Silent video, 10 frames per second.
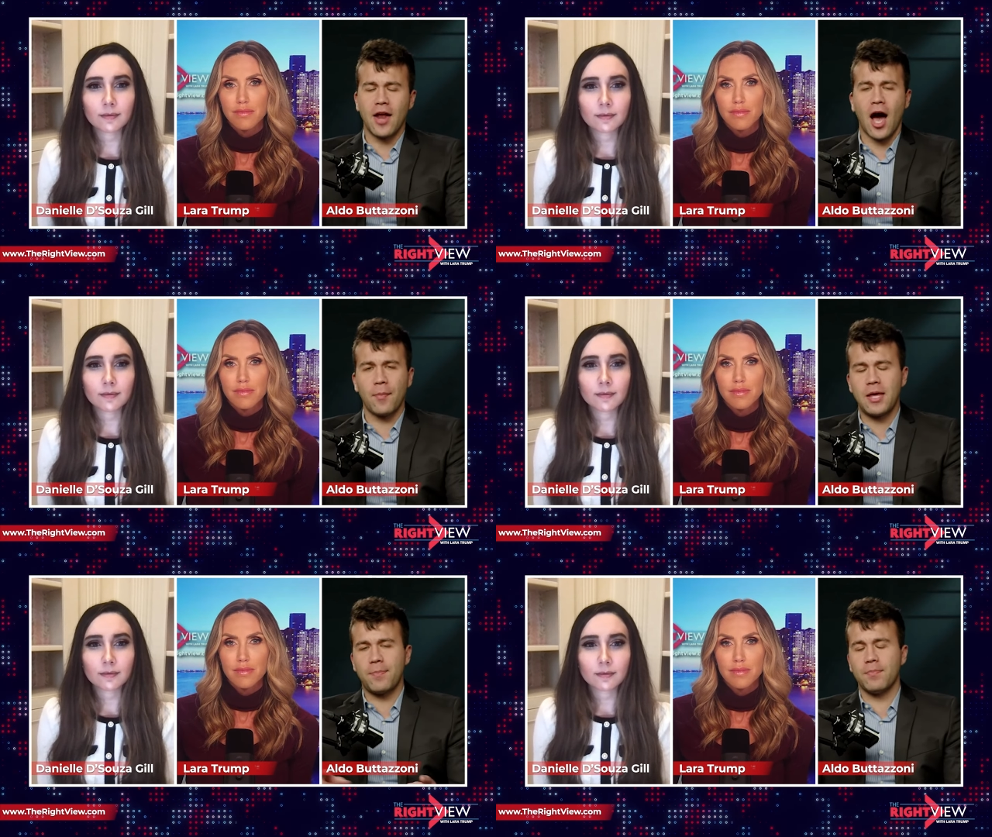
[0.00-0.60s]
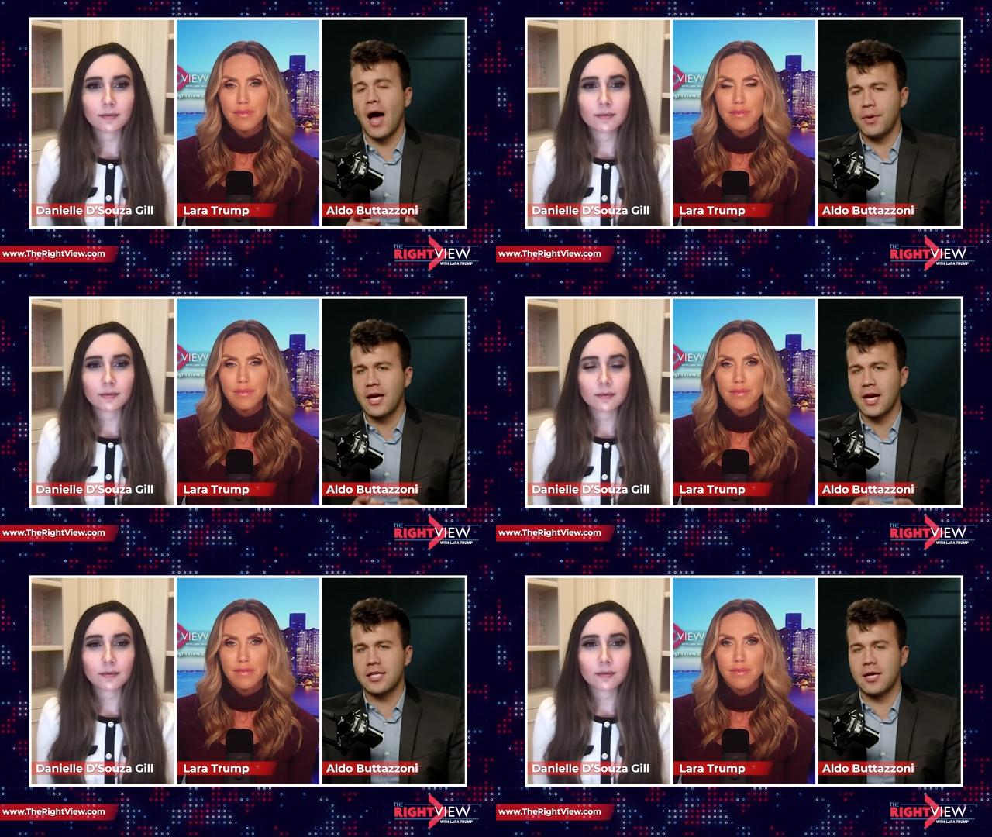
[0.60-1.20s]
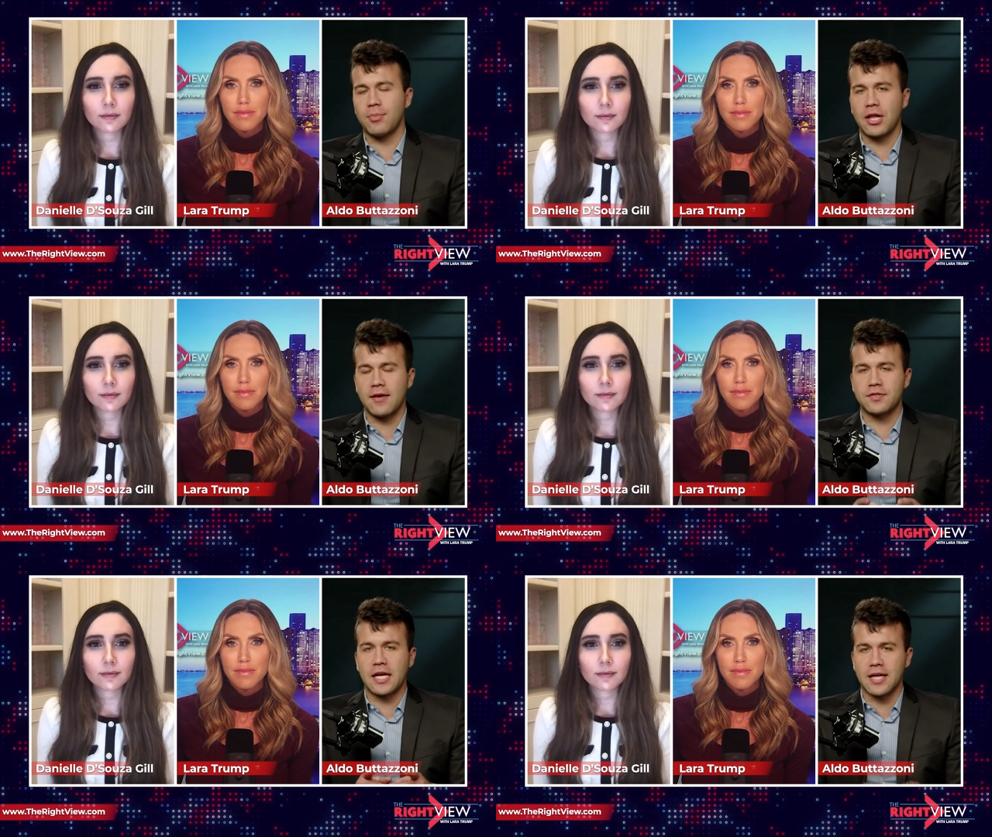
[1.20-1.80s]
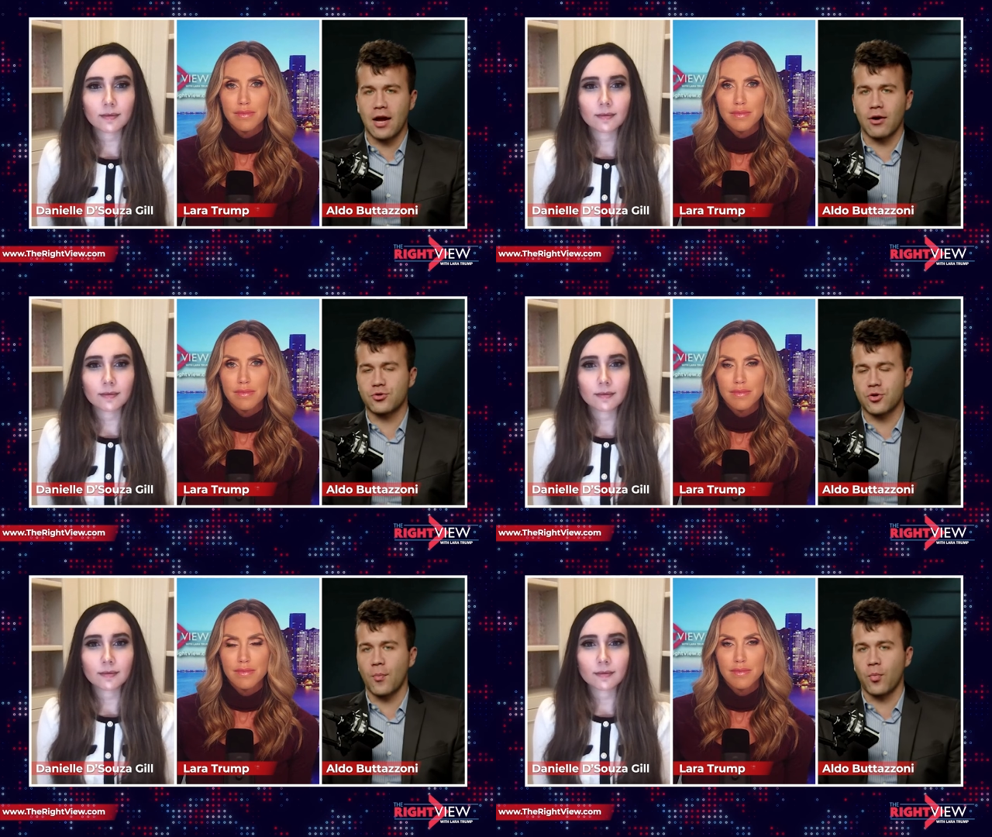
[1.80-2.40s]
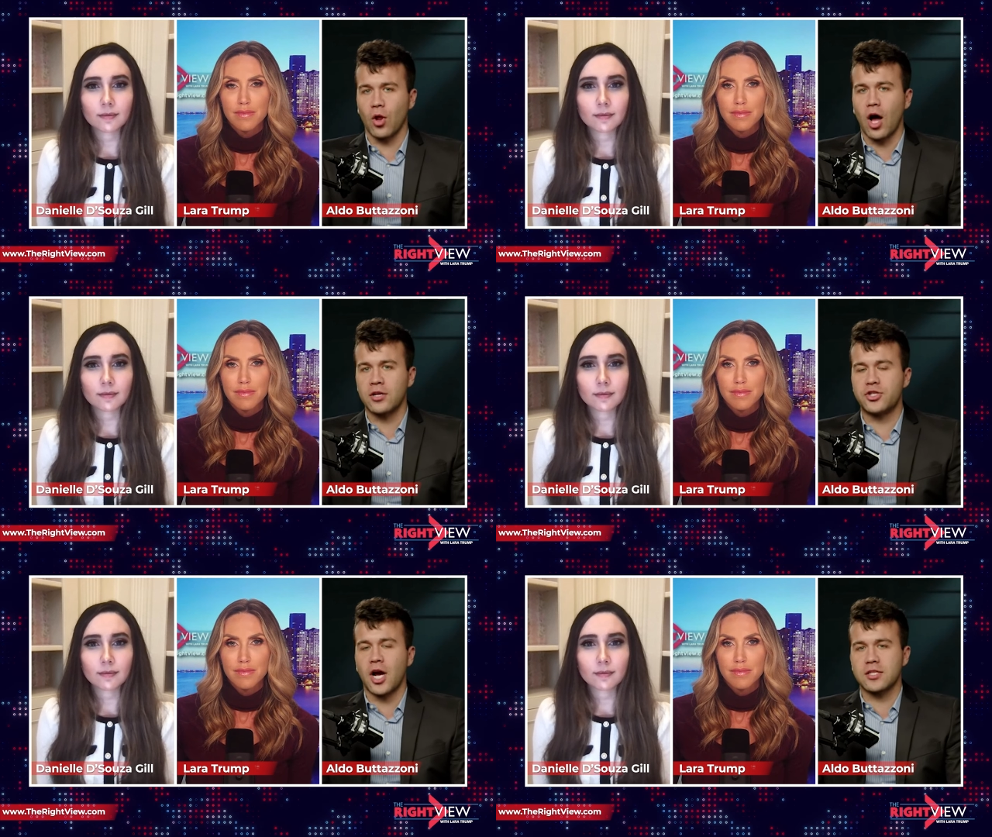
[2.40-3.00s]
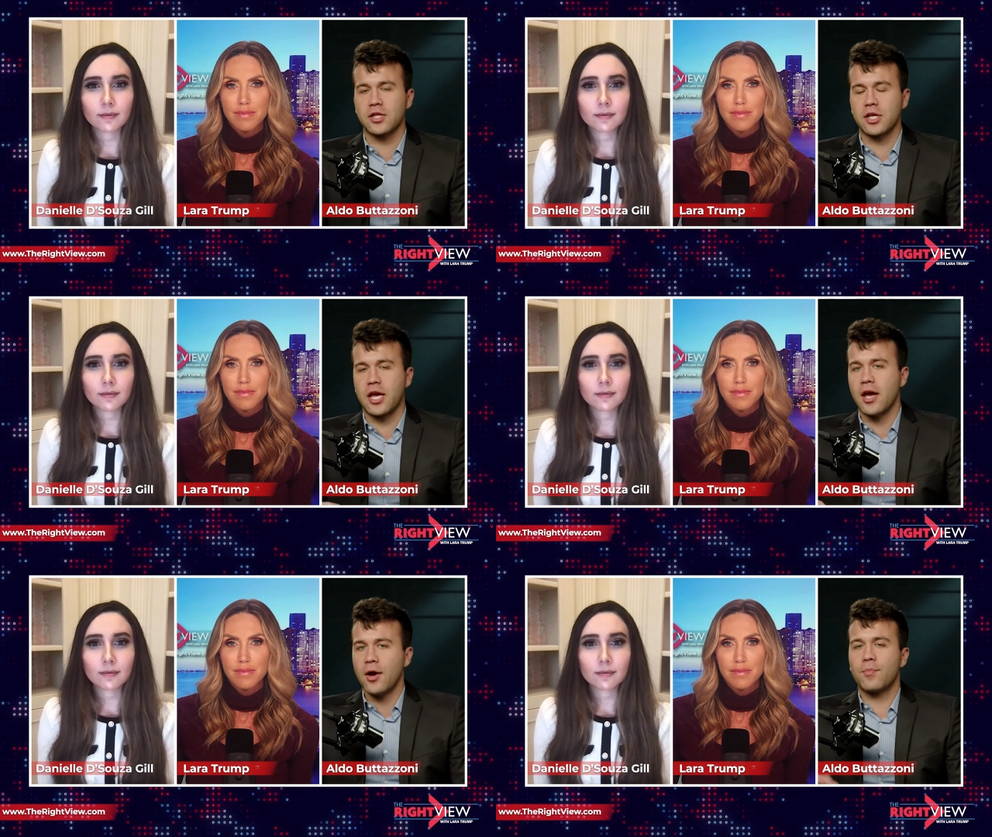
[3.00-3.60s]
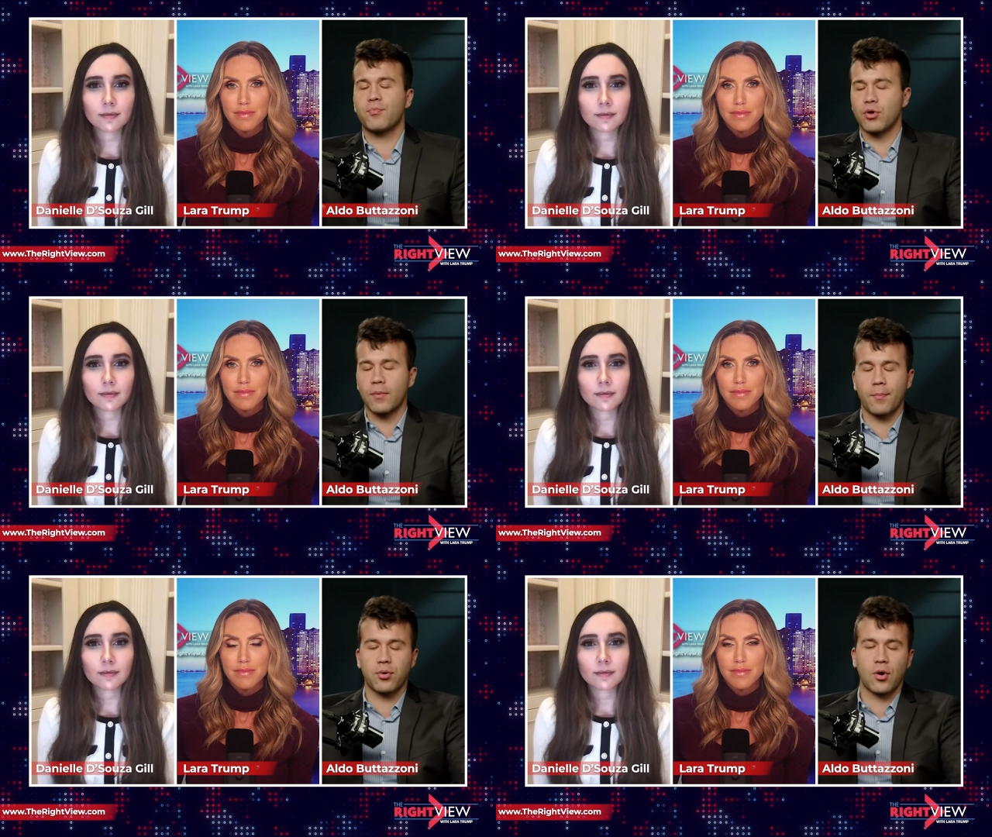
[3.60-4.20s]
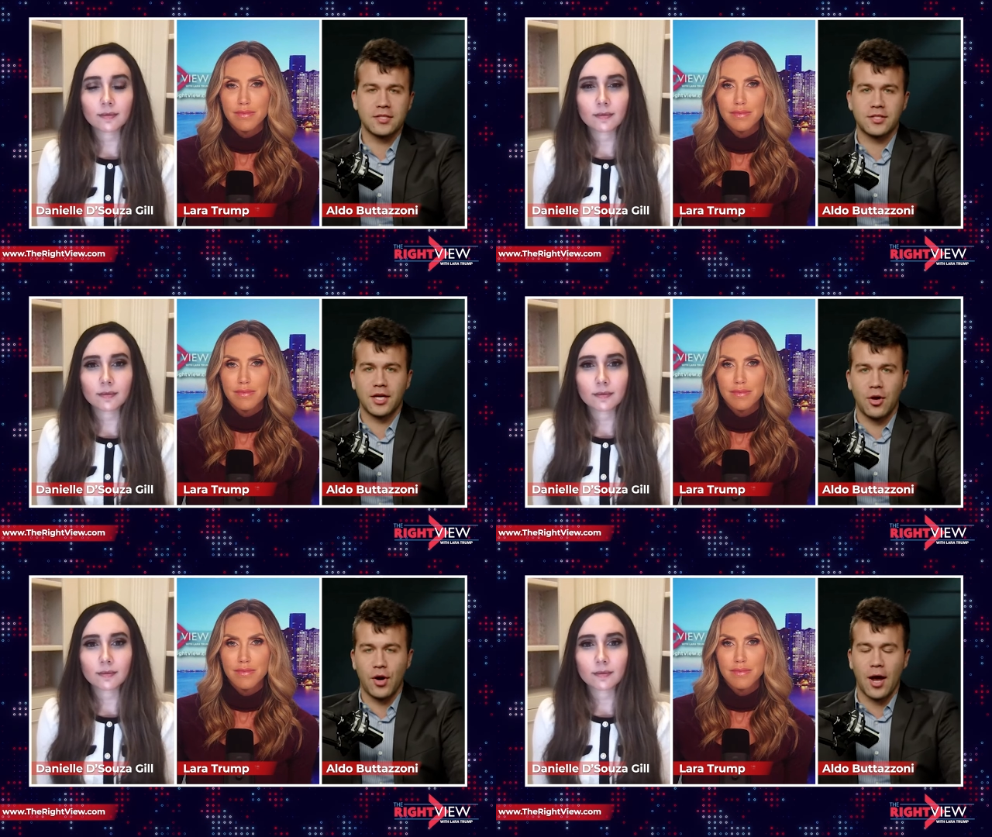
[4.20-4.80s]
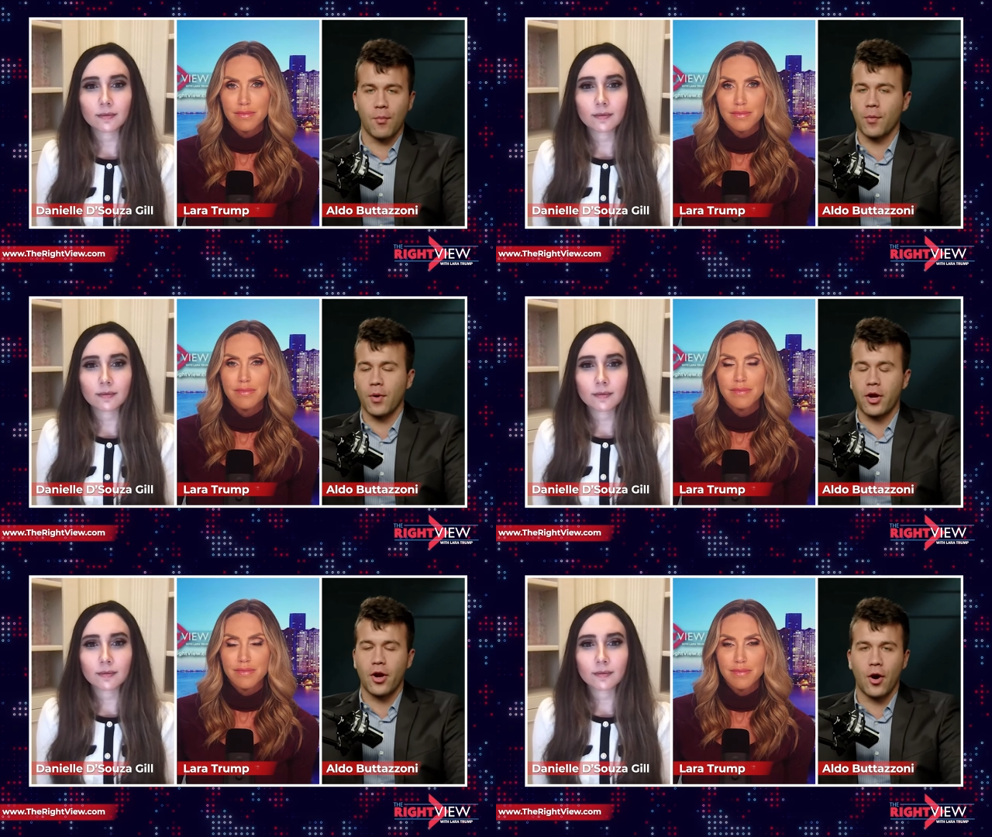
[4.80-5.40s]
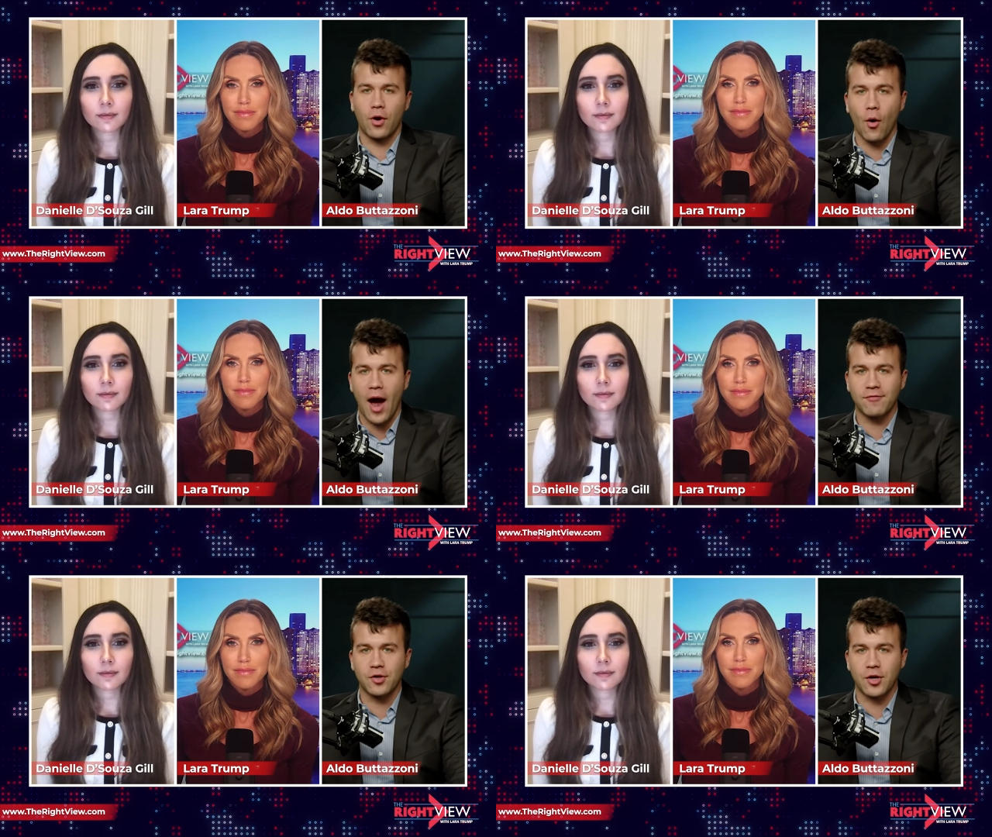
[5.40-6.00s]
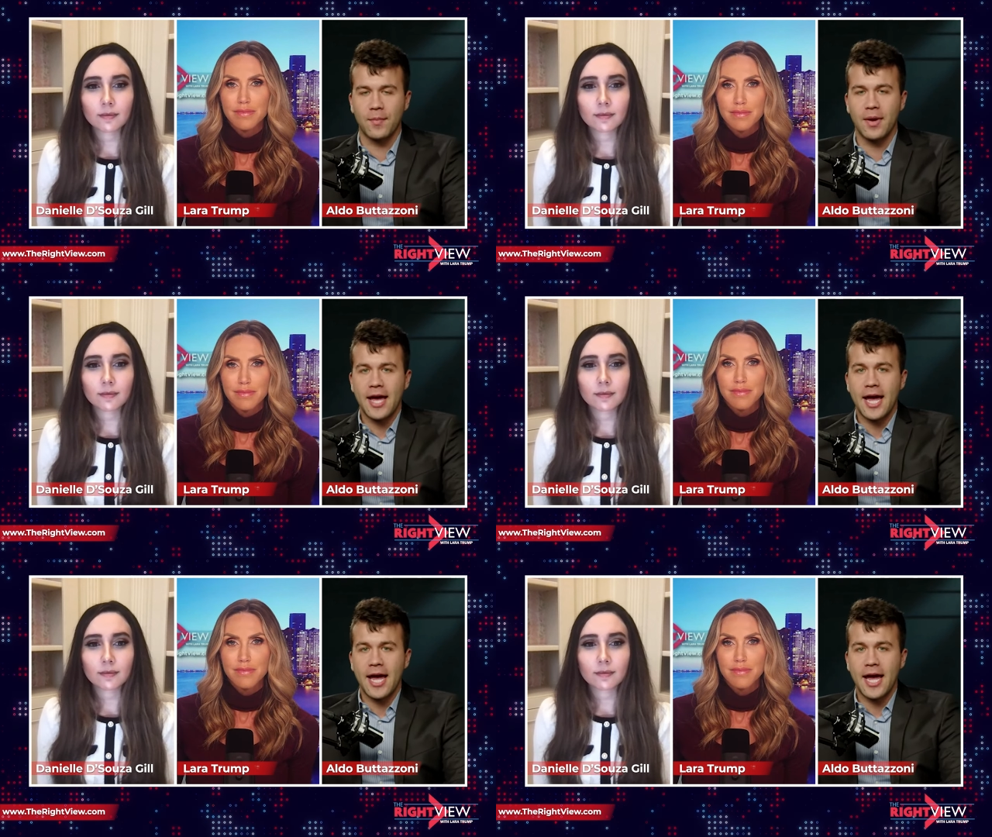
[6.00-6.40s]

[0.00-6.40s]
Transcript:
Speaker 1: not be not because he believes that Donald Trump will unjustly pr- prosecute him or you know go after him